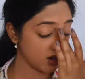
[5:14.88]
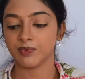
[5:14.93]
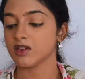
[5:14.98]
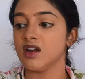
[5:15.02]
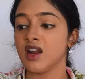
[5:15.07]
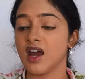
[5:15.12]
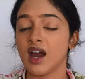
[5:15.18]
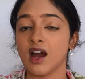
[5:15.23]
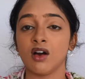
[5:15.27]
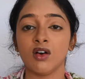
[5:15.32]

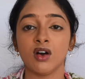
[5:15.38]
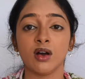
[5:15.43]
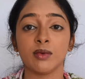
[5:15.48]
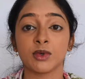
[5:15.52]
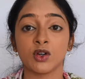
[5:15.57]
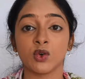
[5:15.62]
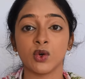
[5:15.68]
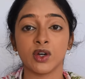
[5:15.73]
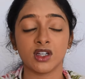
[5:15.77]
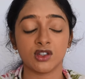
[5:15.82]
Now I'm
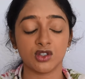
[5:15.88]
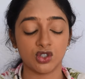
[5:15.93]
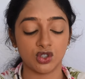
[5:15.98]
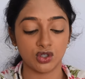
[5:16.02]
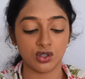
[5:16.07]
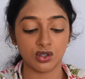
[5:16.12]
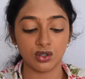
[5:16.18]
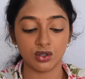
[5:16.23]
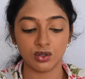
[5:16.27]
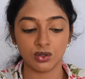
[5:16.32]
going
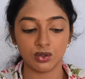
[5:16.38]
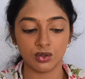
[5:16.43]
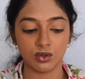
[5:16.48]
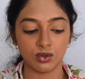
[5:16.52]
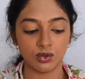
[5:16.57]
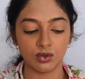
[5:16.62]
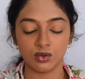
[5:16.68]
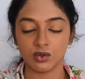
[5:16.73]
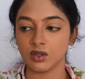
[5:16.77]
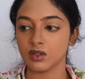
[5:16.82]

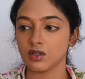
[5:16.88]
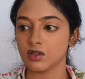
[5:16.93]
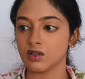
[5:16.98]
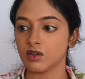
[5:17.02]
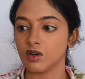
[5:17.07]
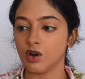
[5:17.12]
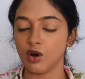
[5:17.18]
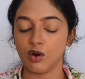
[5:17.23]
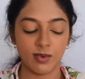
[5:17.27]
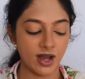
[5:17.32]
to
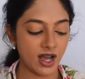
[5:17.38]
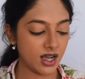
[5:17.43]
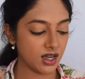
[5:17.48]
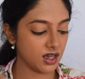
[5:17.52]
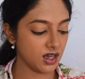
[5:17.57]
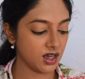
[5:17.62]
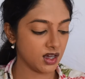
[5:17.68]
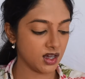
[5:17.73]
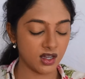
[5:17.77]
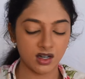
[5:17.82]
go
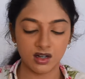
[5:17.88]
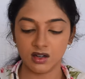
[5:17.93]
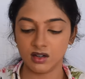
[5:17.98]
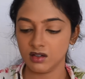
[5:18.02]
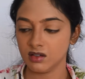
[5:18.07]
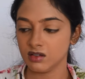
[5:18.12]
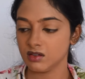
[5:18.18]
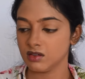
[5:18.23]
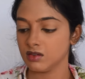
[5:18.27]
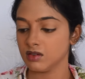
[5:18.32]
back in
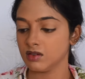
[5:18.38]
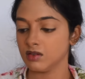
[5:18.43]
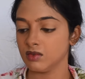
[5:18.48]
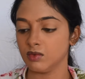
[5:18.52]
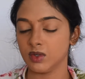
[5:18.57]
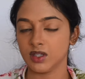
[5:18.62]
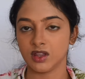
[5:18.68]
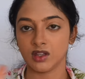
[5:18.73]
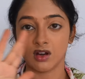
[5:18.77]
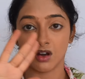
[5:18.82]

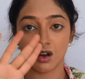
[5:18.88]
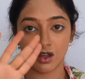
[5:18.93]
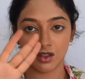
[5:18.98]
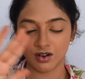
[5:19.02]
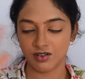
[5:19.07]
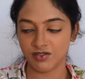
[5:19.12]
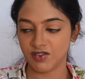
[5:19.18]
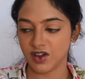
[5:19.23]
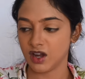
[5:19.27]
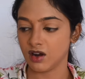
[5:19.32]
with
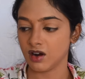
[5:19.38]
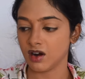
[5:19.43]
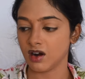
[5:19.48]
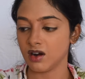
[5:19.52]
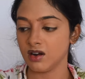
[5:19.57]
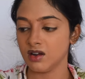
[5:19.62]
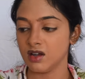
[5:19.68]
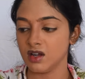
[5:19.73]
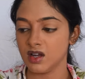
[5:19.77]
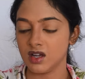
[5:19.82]
another
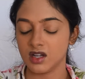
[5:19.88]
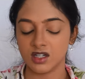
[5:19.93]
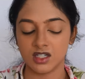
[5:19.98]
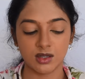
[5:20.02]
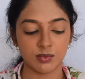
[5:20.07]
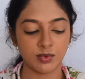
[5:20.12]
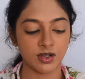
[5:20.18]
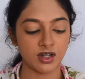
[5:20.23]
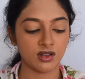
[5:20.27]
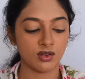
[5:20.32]
finger,
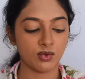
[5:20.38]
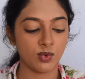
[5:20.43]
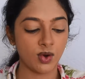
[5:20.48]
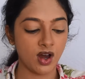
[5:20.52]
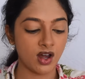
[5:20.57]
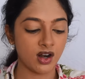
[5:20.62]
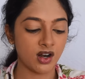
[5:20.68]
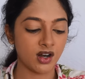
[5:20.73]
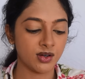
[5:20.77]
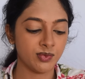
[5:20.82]
dip it in the
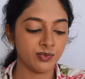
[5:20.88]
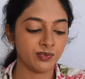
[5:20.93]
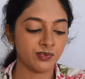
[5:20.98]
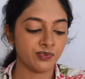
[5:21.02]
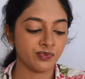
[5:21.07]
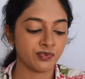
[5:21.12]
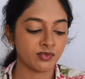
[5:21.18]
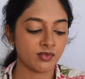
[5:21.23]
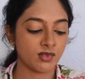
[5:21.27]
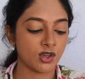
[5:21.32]
water,
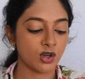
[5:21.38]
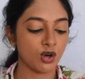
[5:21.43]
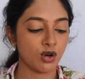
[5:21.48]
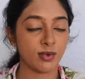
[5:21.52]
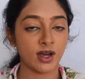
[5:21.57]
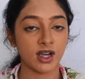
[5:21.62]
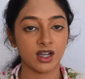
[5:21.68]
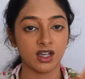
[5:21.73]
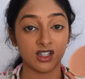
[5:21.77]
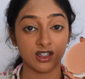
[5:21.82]
go
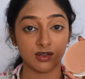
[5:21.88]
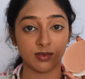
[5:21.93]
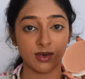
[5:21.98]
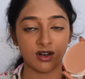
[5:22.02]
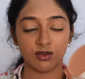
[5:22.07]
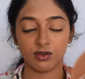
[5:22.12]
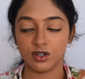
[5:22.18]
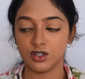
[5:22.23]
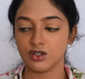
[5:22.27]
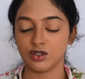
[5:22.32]
back into
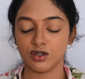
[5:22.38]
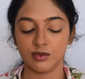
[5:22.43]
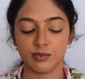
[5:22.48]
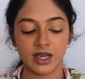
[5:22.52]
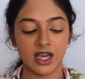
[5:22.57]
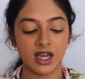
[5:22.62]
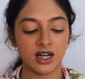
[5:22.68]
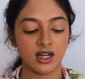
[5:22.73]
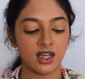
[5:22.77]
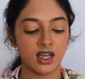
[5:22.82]
my original
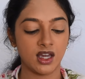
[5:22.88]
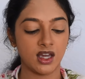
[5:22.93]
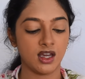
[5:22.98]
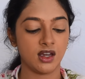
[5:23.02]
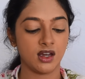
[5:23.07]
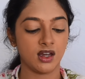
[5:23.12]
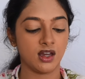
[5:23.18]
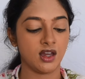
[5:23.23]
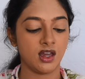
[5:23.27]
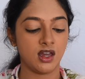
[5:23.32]

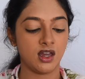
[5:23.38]
pancake,